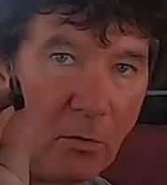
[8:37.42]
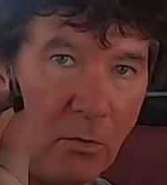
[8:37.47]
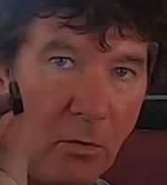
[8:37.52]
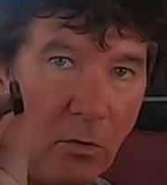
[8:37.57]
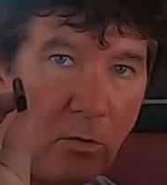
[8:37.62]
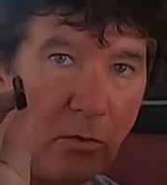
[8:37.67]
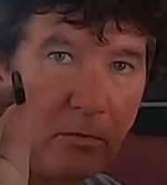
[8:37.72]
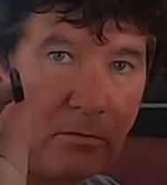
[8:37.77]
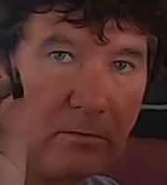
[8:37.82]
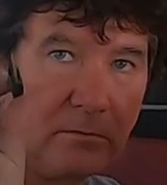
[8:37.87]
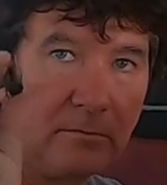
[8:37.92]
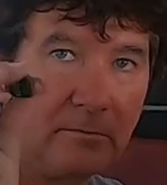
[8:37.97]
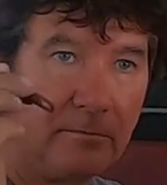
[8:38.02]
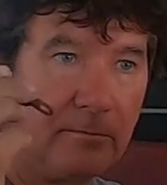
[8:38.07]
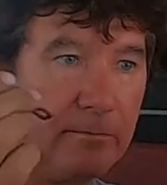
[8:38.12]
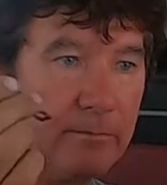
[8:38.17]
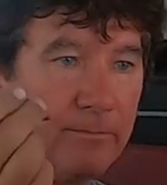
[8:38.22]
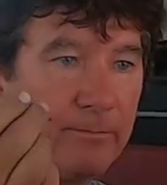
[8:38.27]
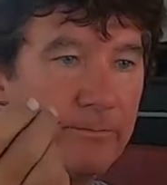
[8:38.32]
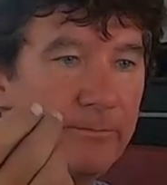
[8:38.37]
whole
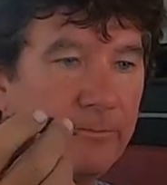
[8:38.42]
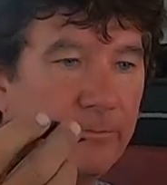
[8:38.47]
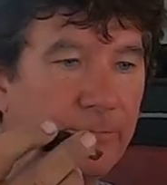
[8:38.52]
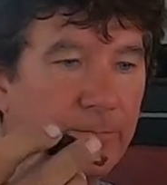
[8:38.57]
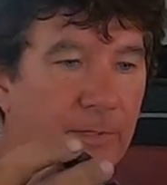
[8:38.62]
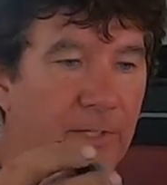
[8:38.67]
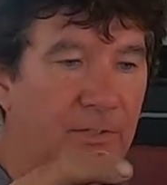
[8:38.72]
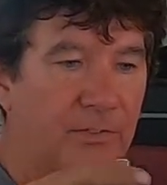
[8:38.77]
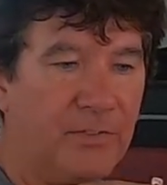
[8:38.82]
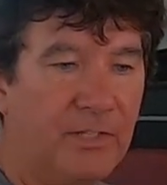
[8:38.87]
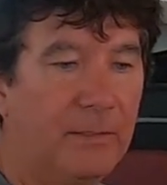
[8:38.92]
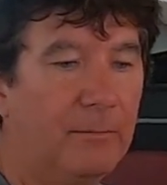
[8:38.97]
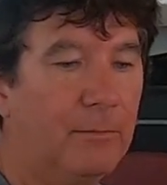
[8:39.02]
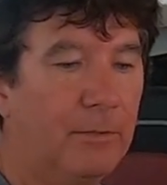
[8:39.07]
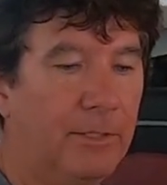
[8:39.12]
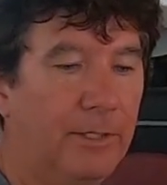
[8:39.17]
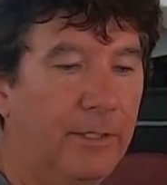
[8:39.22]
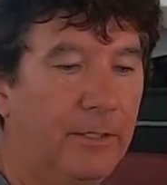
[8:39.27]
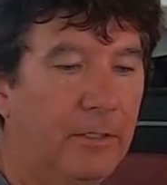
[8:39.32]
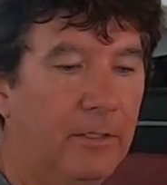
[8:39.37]

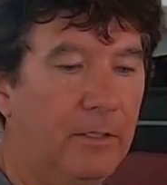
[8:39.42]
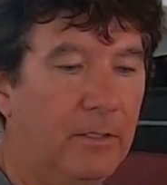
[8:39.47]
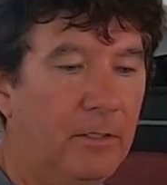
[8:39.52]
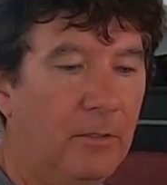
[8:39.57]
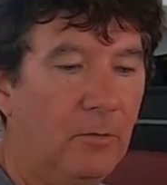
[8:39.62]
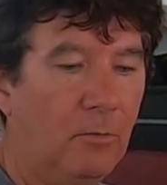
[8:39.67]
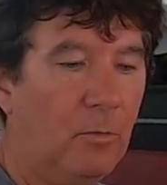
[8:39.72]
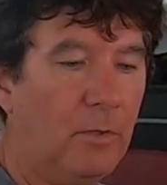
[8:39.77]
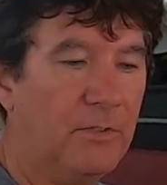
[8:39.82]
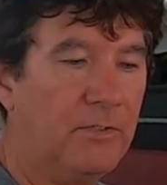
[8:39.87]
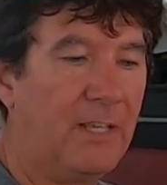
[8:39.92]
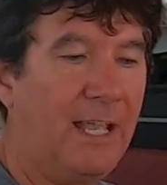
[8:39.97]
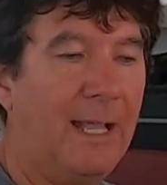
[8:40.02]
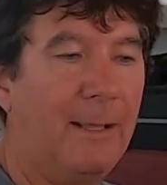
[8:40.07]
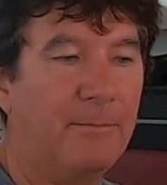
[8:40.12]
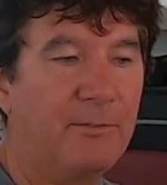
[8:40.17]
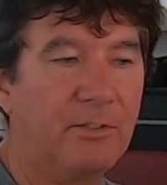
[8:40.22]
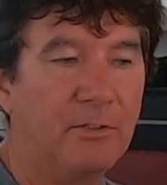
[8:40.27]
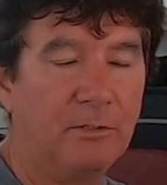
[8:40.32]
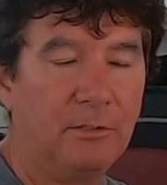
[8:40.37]
assembly was
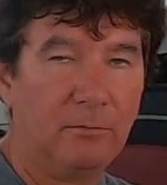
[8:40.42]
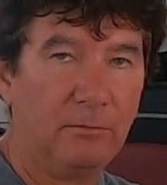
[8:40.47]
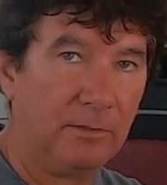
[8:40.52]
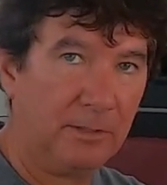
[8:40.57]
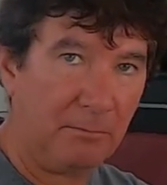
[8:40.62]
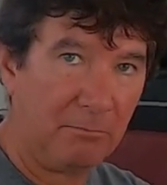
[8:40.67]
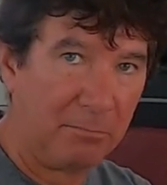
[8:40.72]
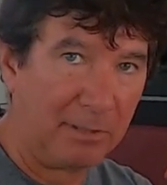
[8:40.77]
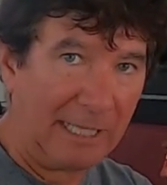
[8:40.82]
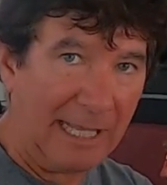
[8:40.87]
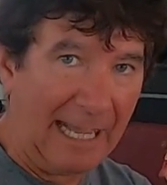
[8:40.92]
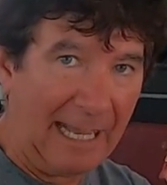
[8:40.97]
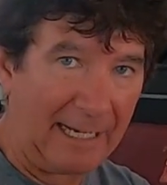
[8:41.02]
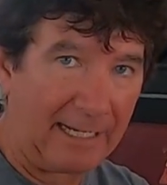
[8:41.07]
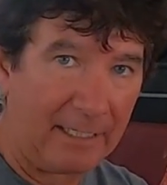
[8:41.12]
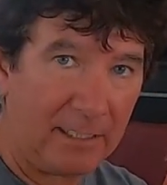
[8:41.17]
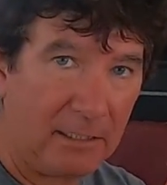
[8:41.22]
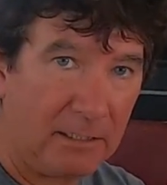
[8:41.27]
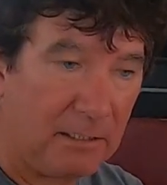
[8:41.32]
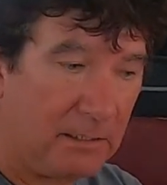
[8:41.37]
absolutely
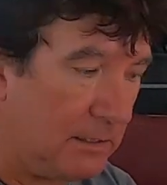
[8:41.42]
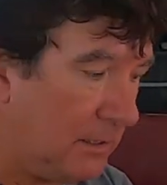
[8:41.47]
black.